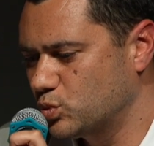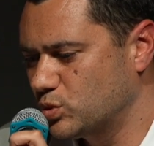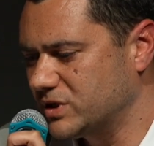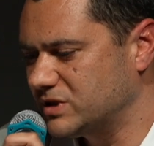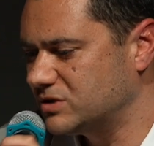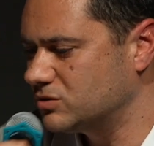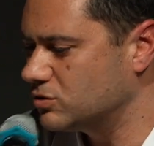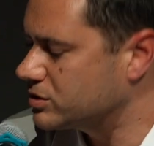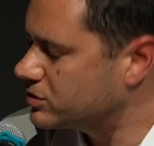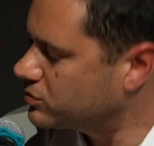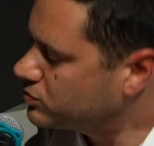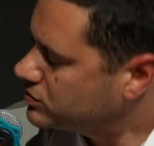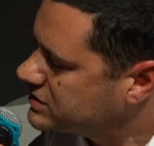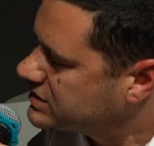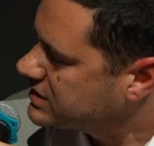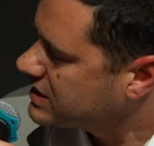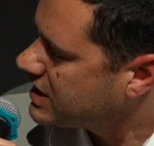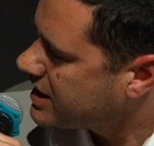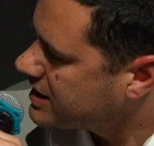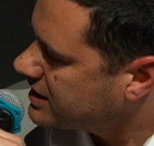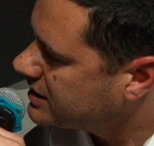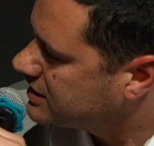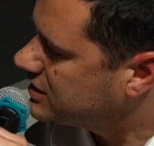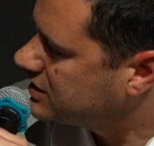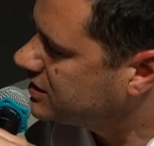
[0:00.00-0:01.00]
we thought it
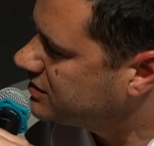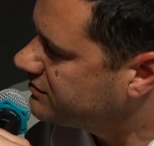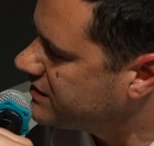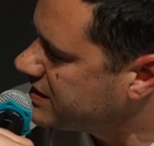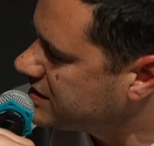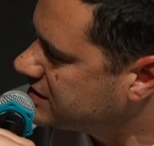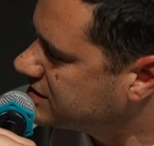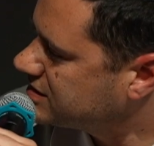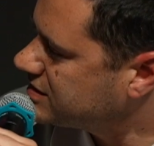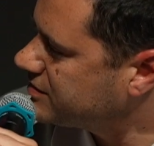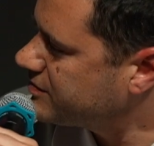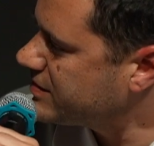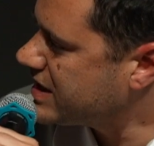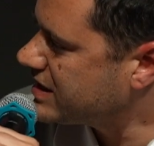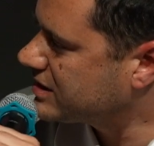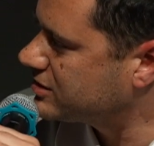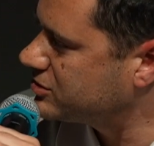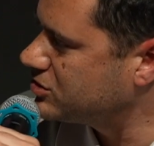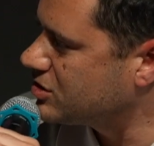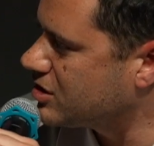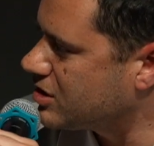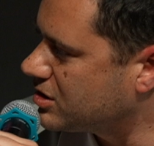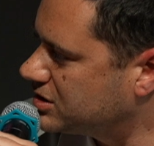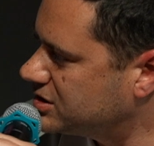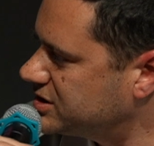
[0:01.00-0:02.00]
was likely that some
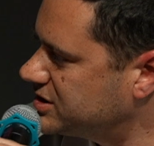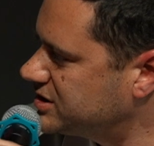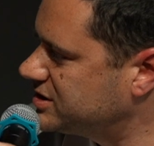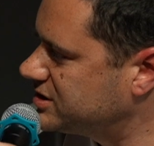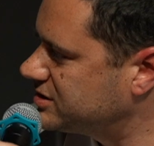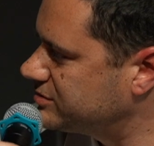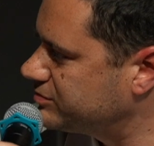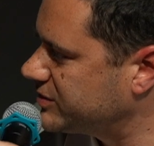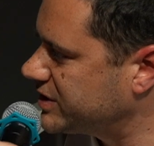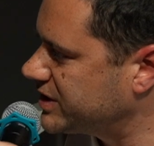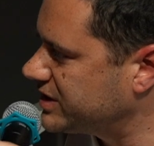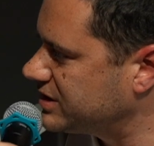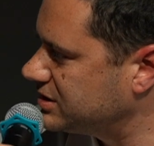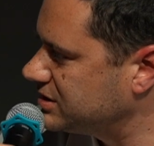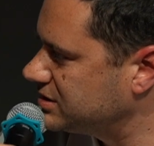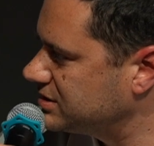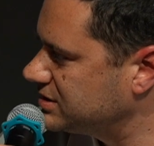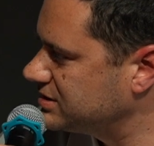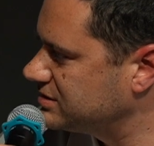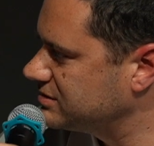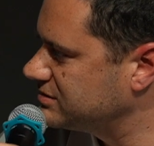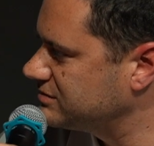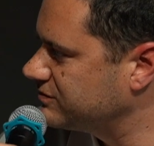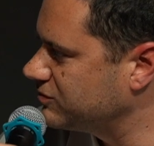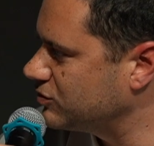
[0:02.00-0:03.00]

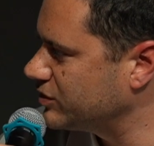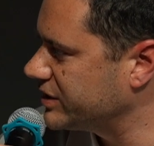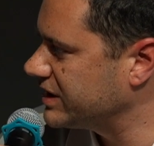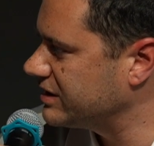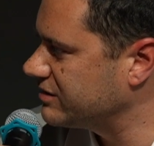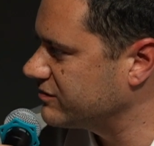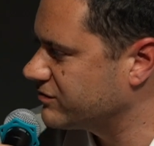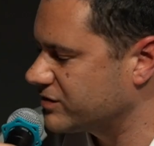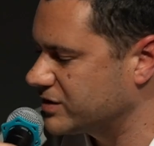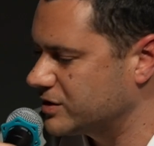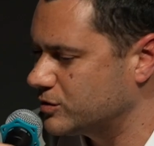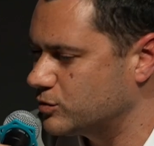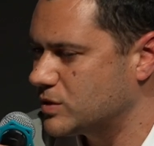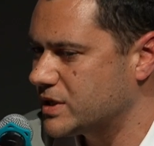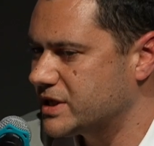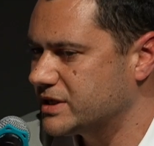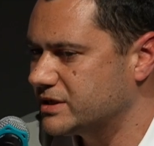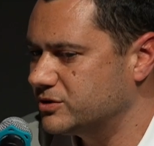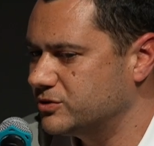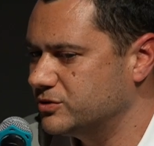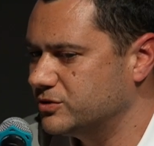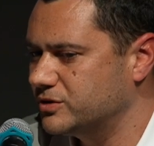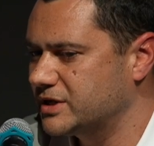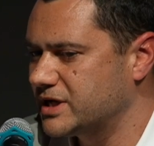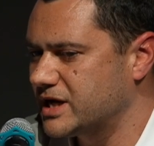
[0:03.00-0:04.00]
acknowledgement for
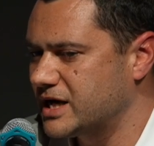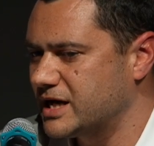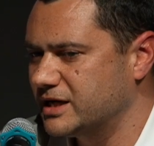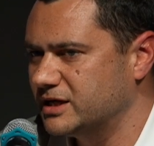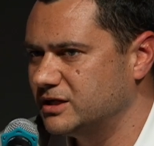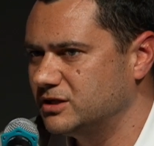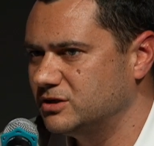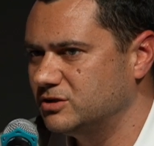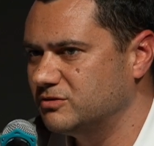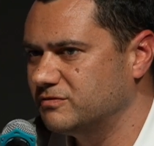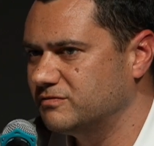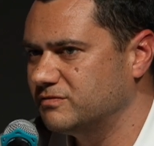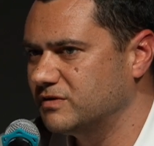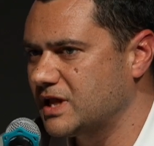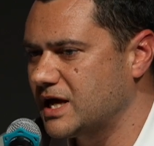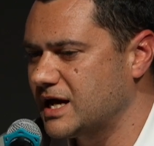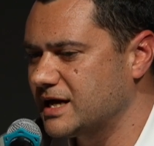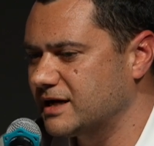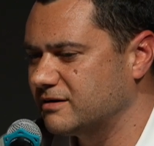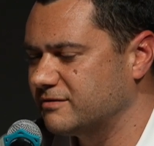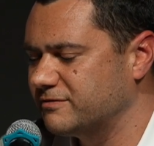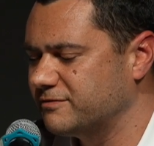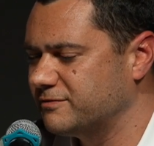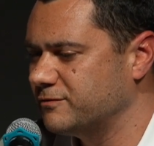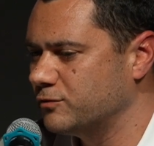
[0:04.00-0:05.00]
everyone who kind of
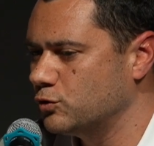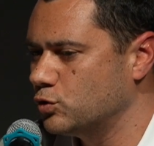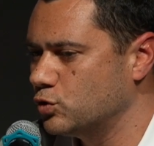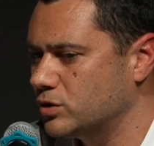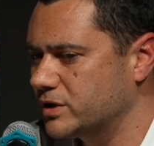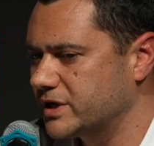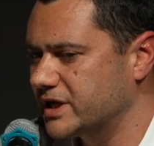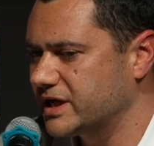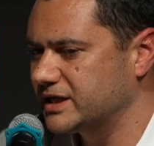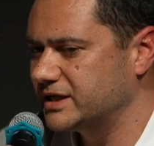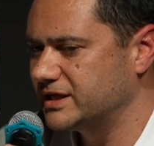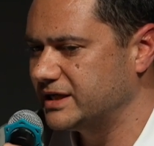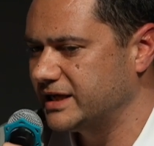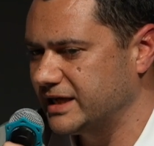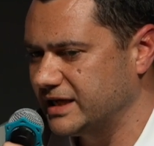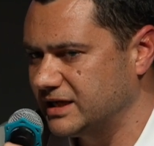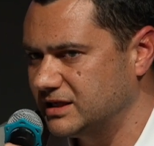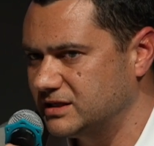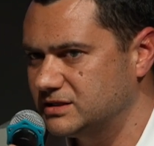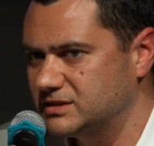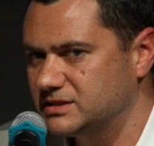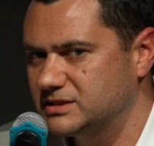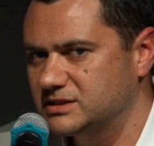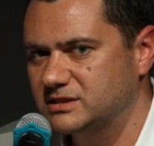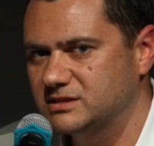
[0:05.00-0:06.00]
like fought
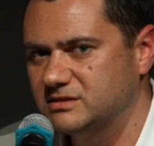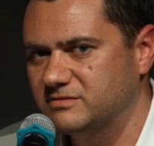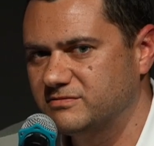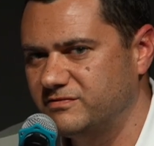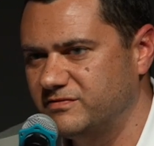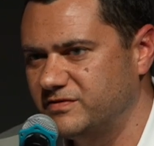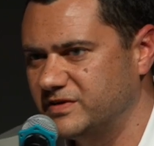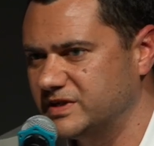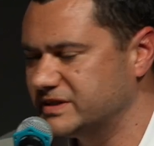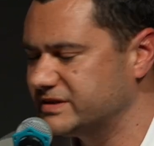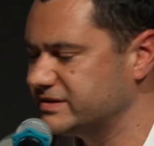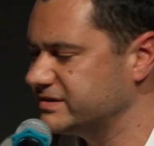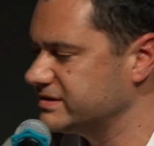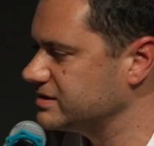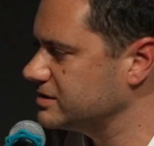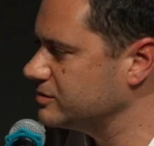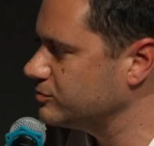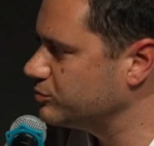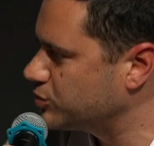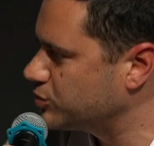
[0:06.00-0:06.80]
against this